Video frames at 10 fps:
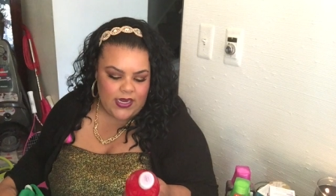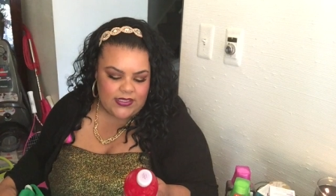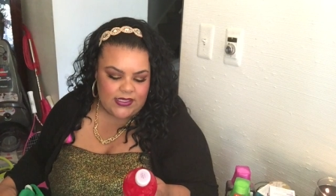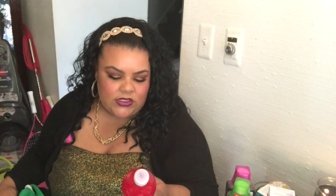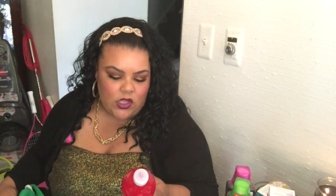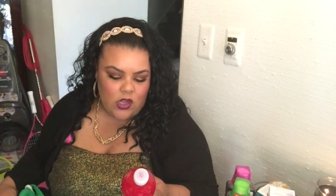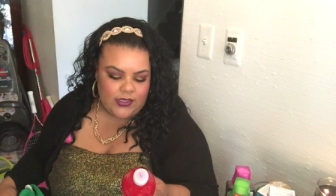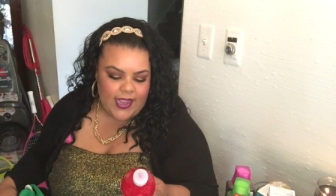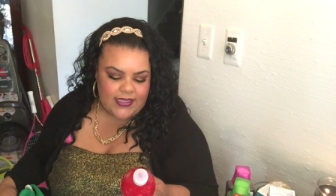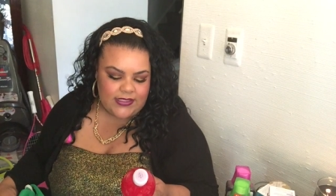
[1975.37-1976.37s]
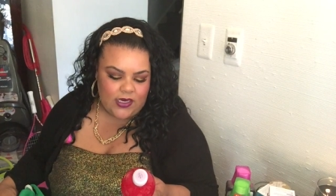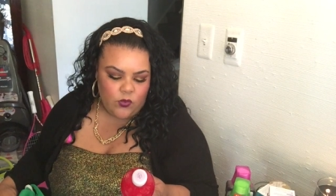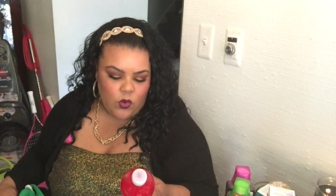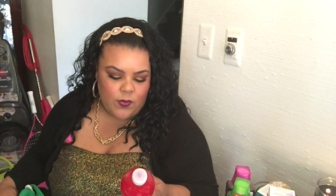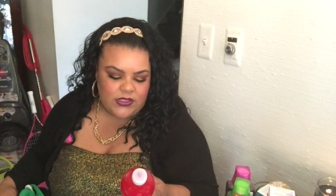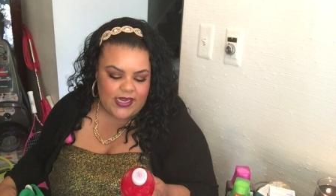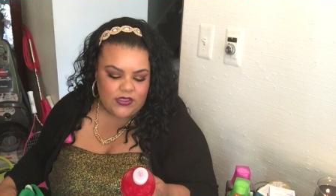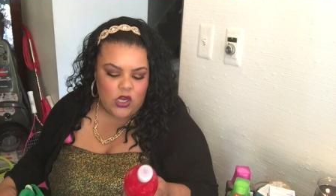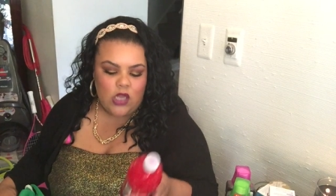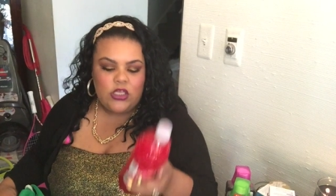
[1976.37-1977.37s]
and it says Long Lasting Aroma
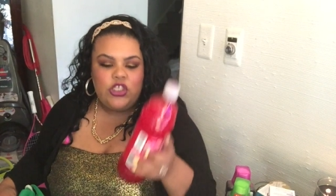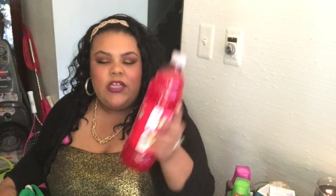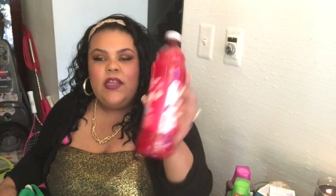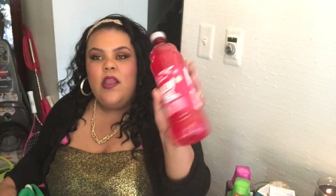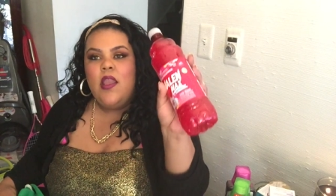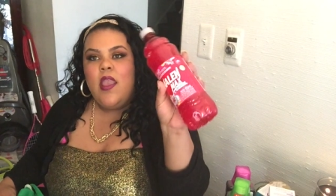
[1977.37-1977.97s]
Technology.